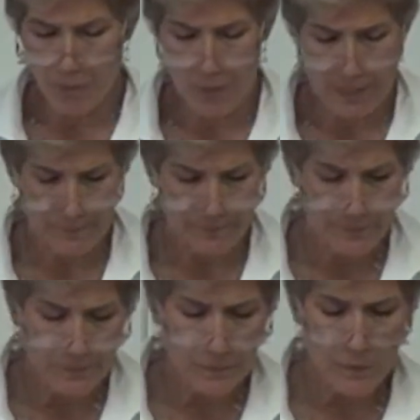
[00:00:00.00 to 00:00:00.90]
three,
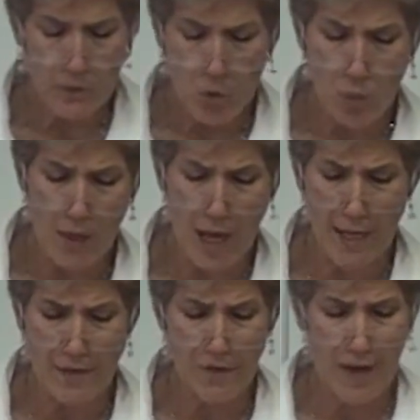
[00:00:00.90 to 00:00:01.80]
what
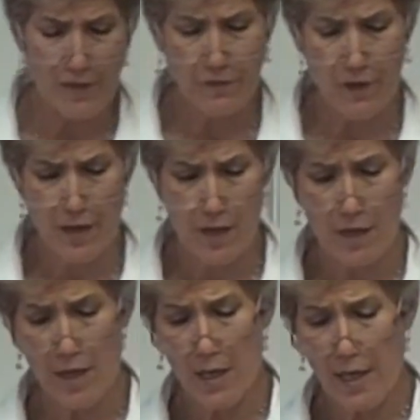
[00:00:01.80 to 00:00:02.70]
kind of hypha
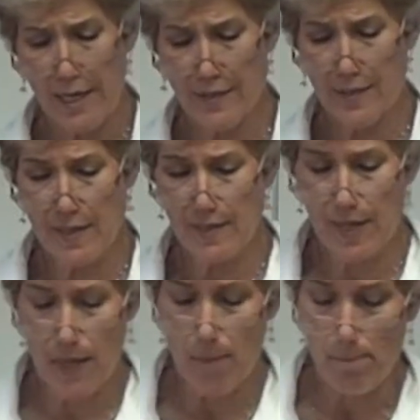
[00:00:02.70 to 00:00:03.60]
exists
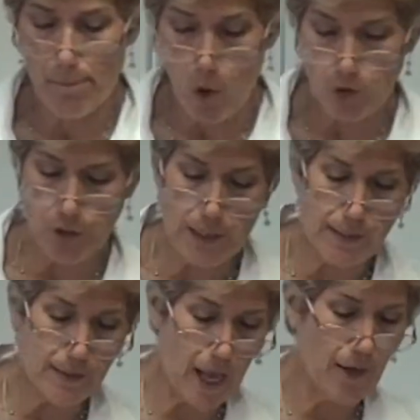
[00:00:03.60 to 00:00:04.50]
in a
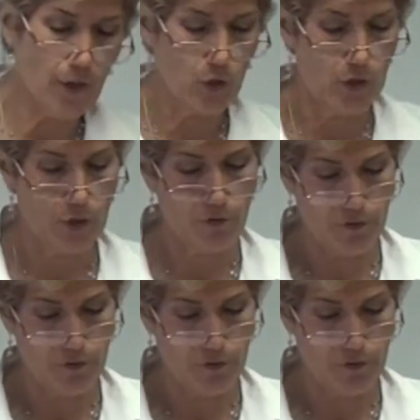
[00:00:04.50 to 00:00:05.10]
multicellular